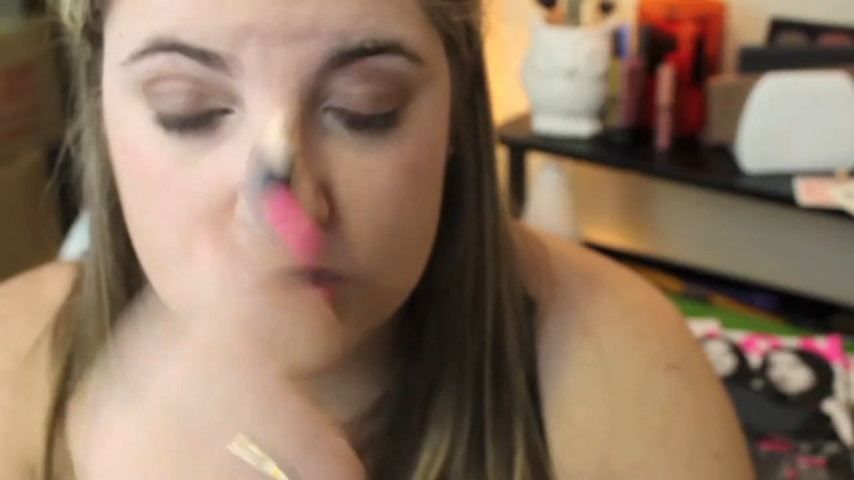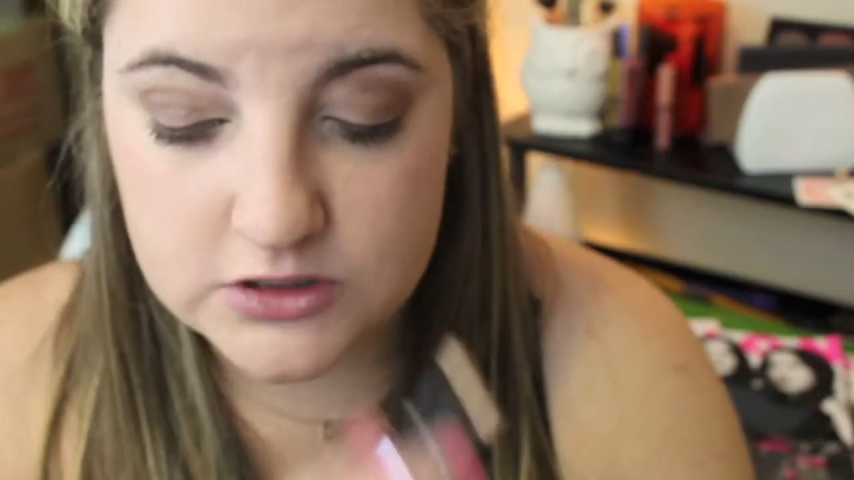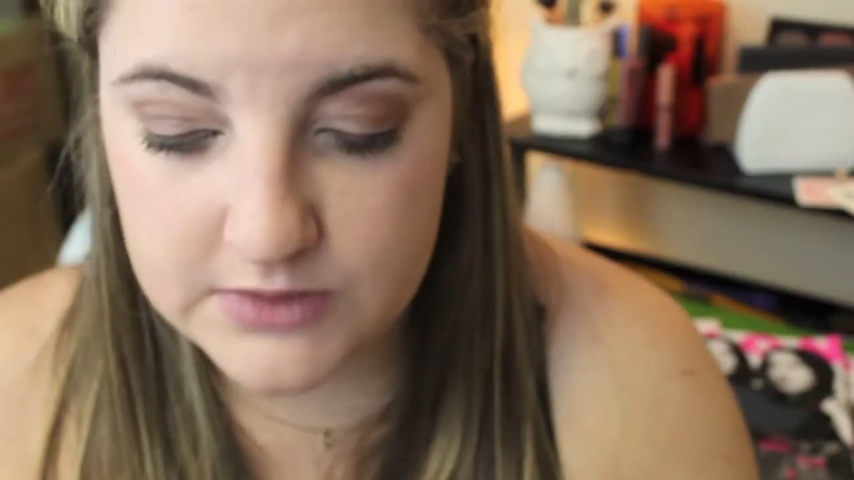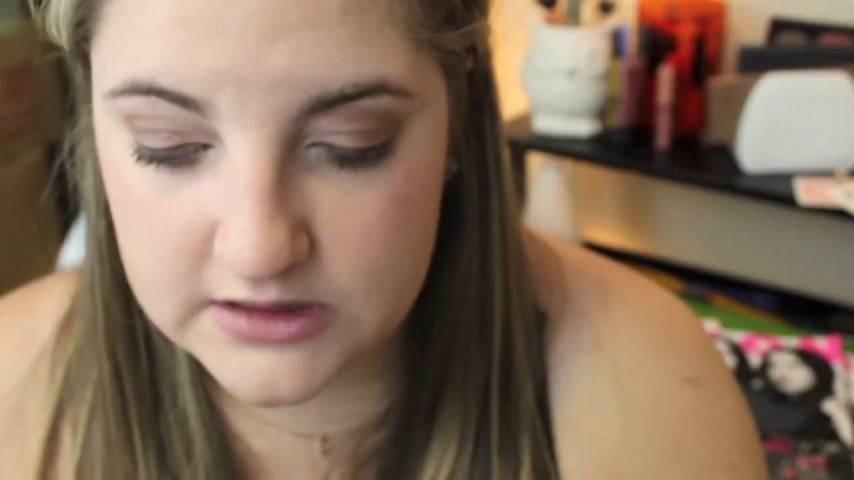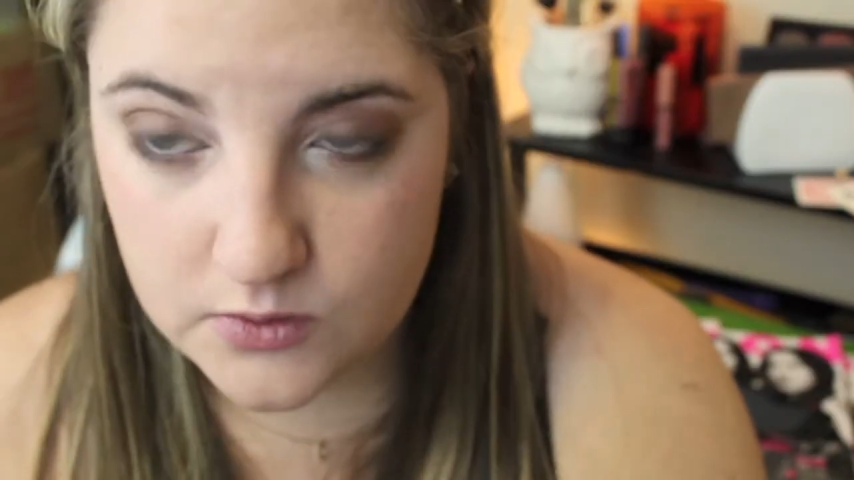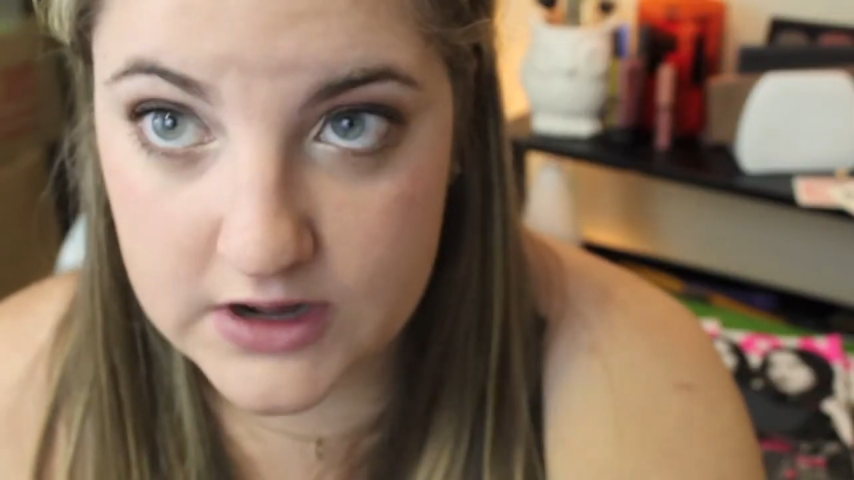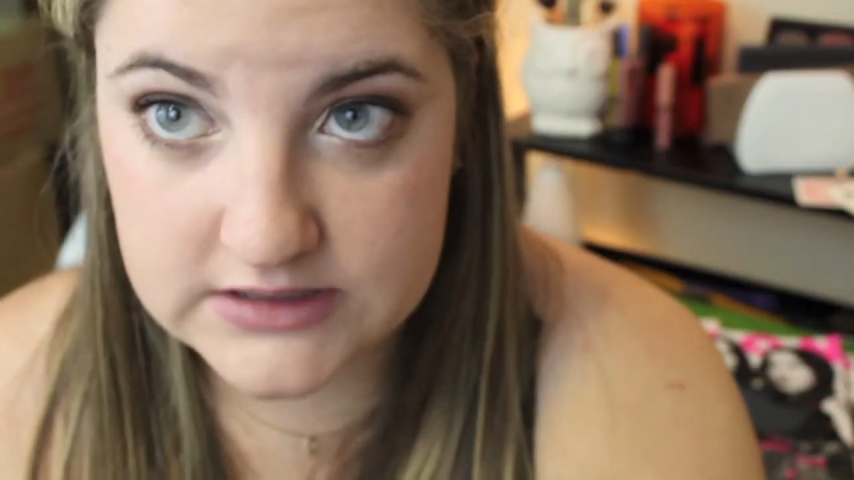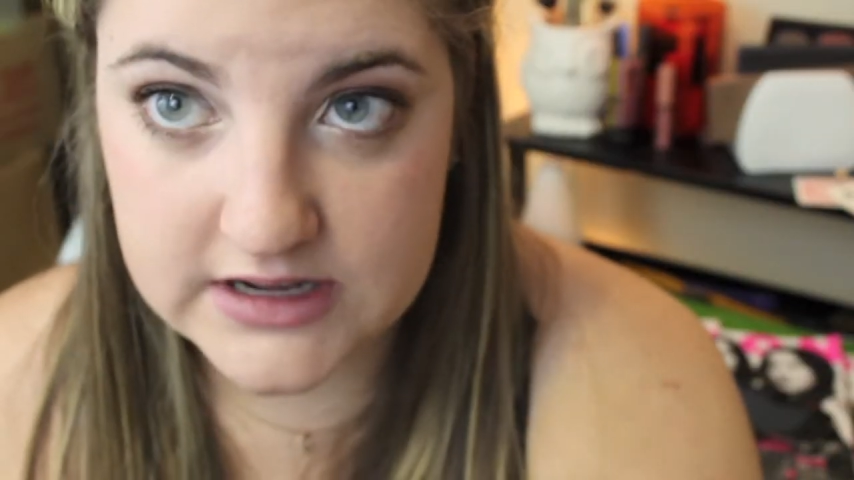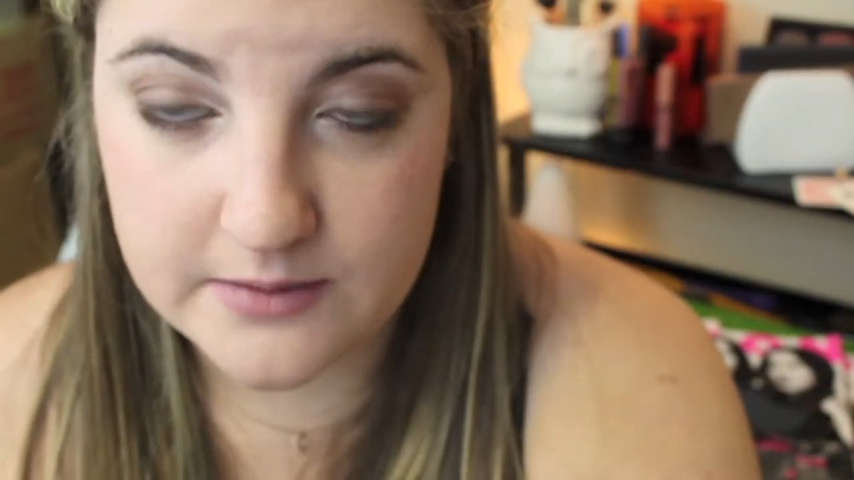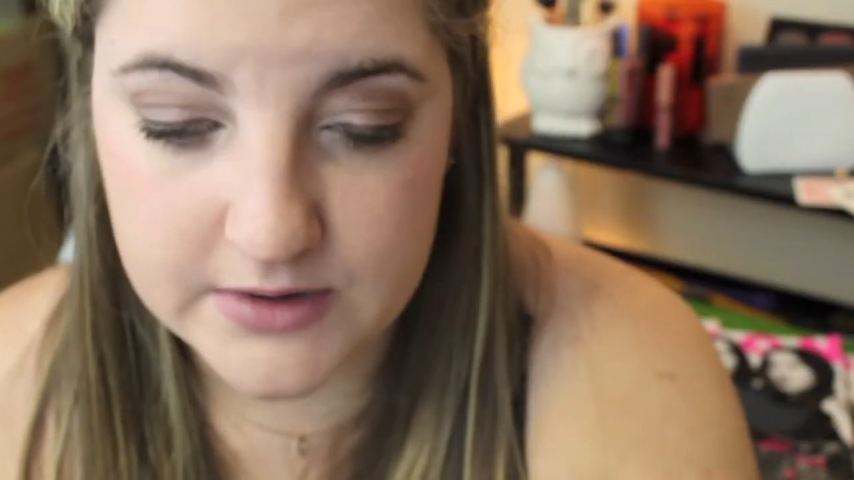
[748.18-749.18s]
So I'm taking the
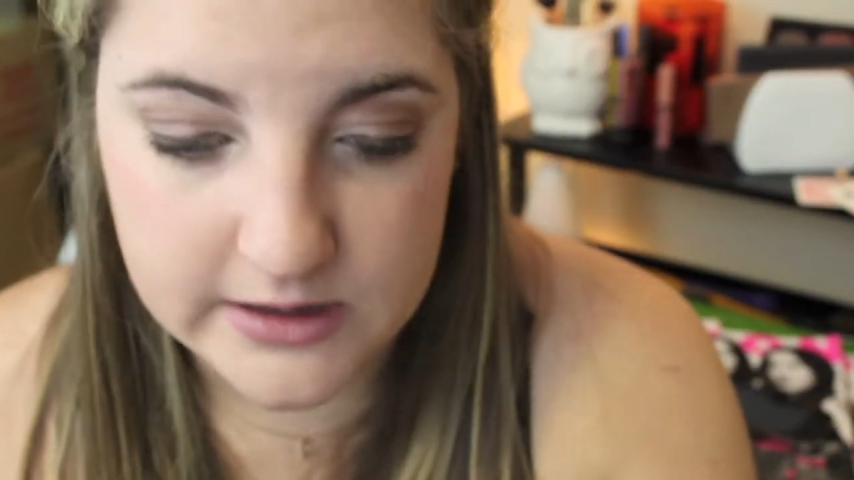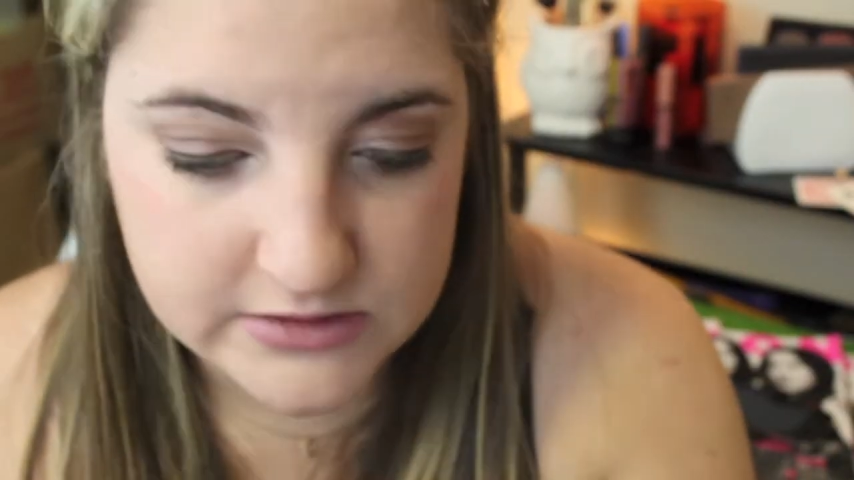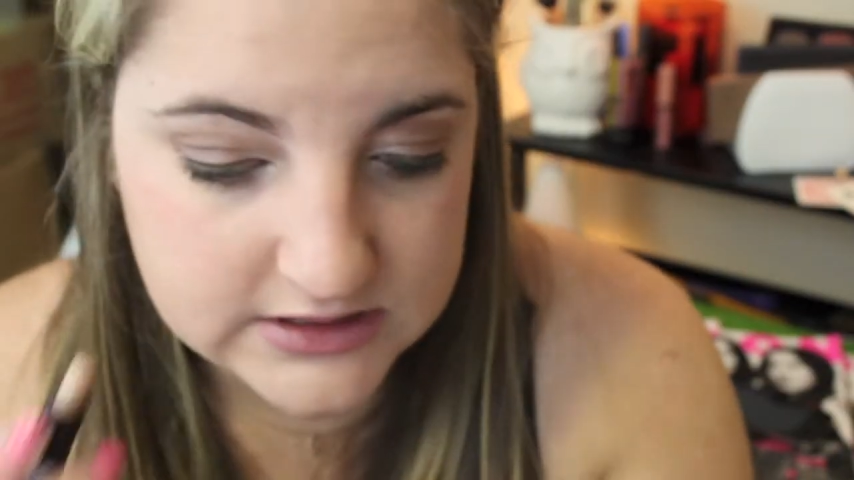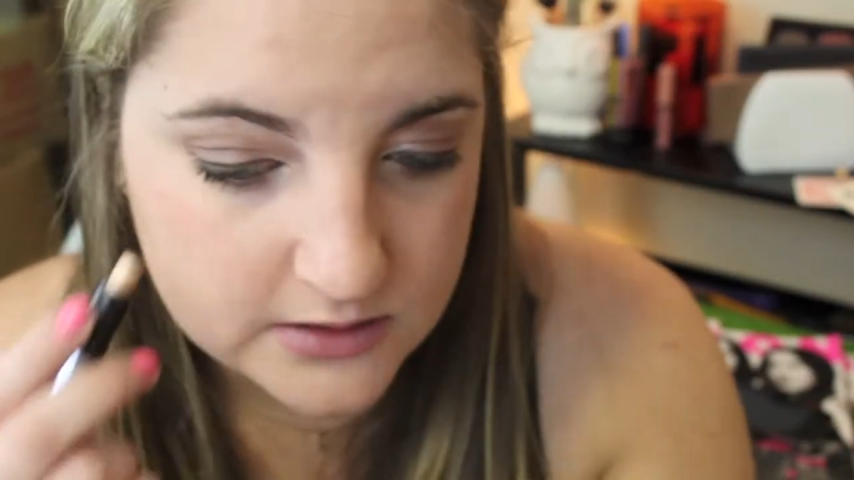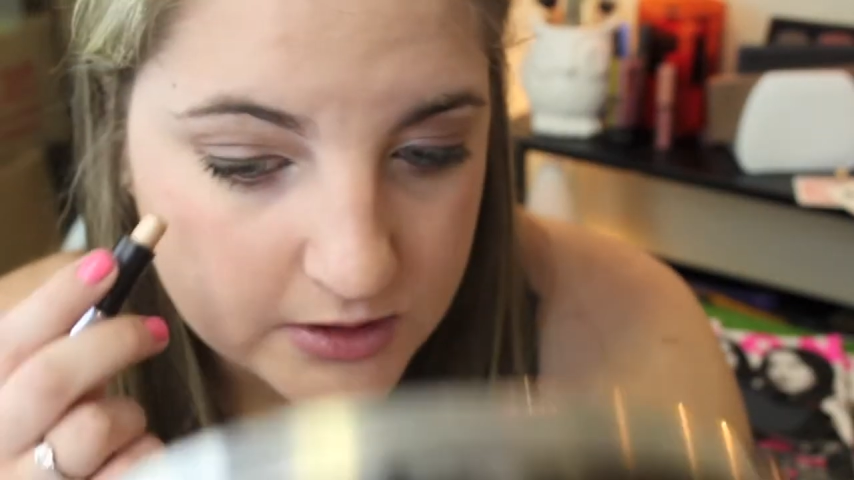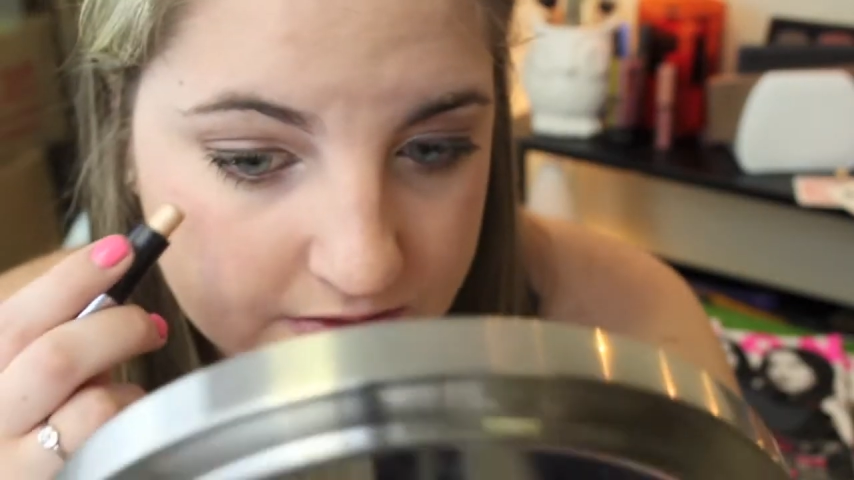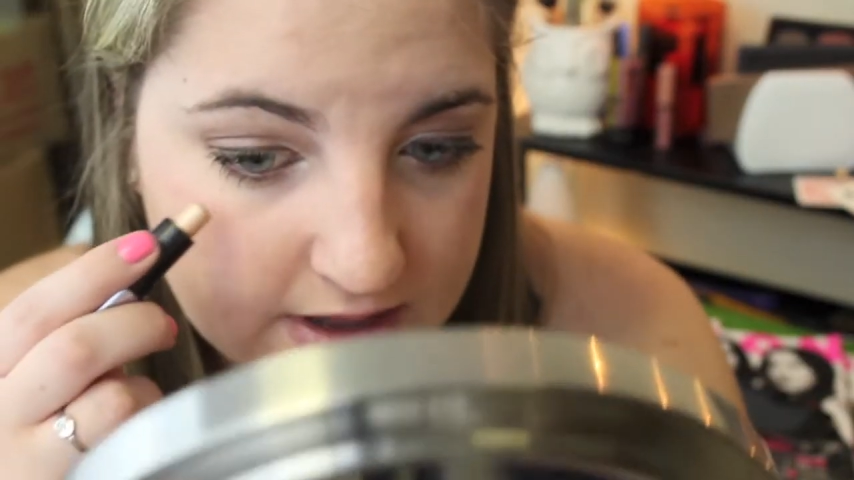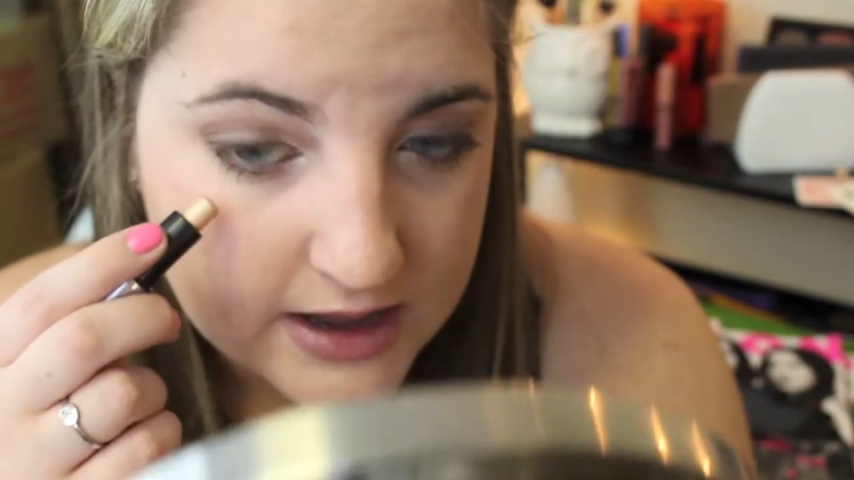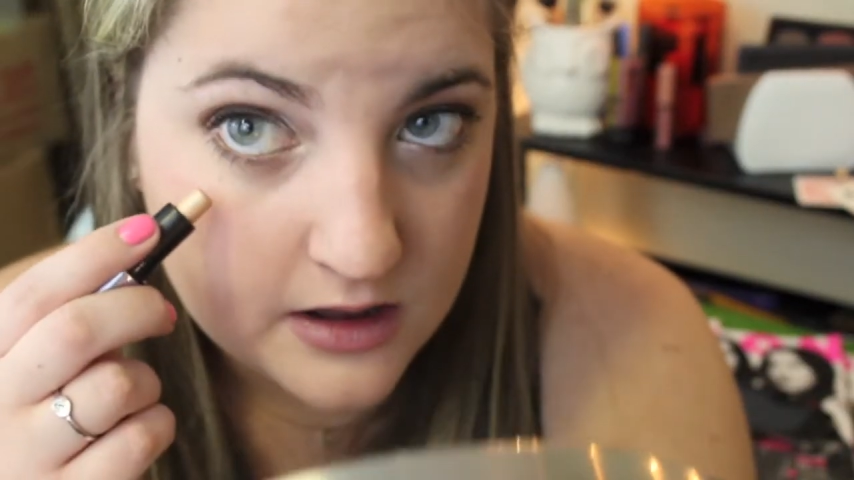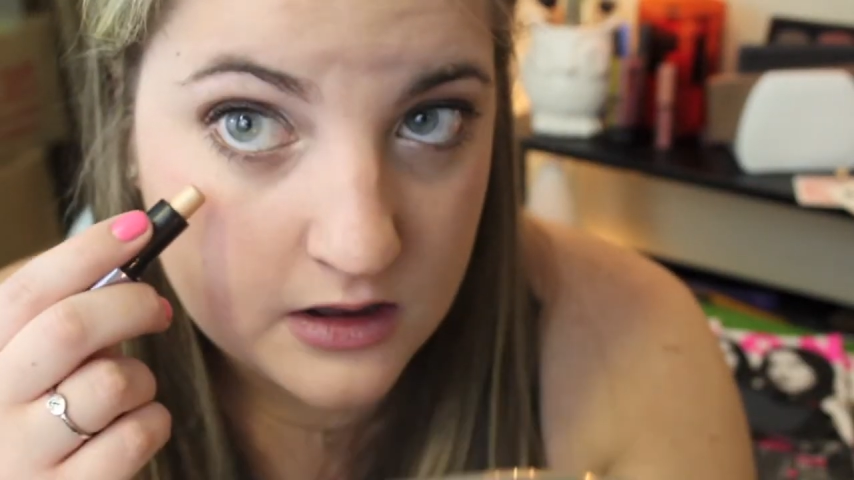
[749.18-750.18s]
Watts Up and I'm just gonna put
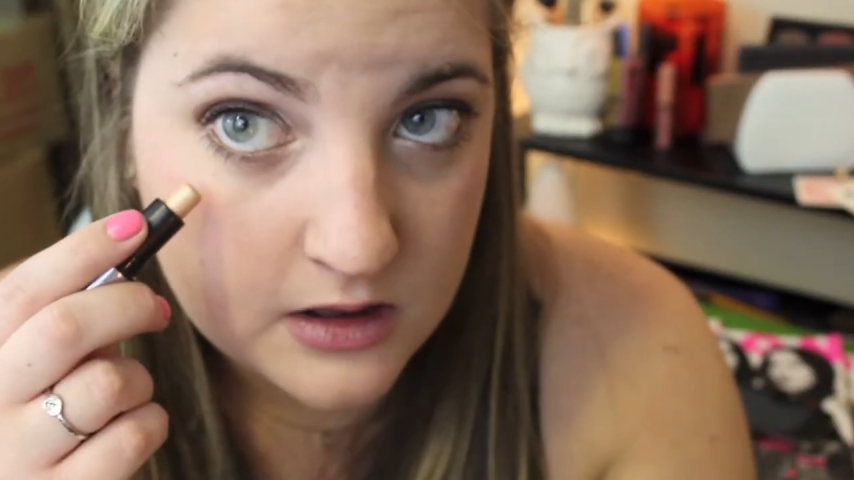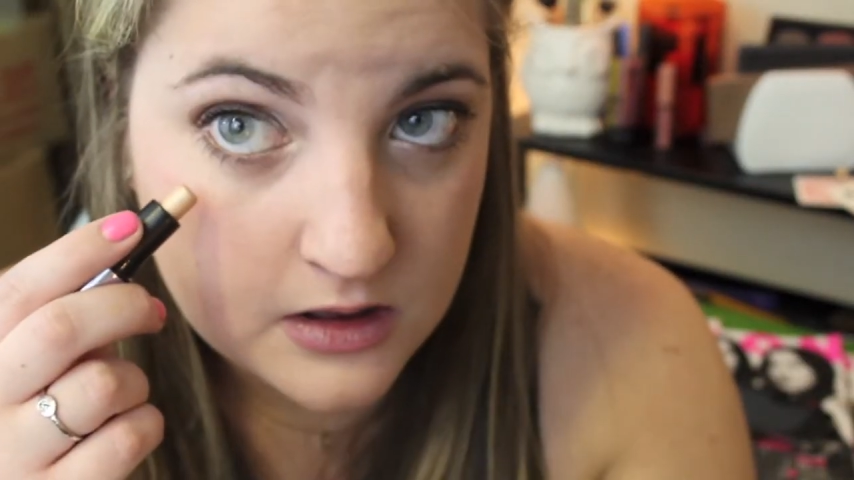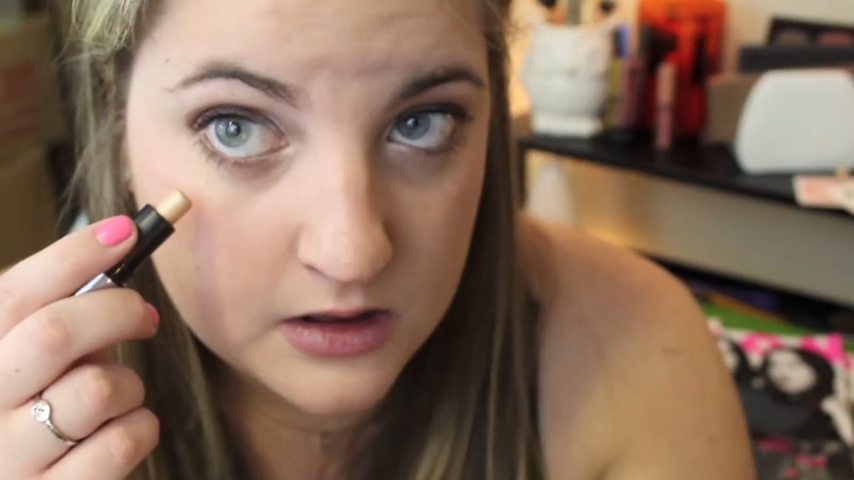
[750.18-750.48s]
that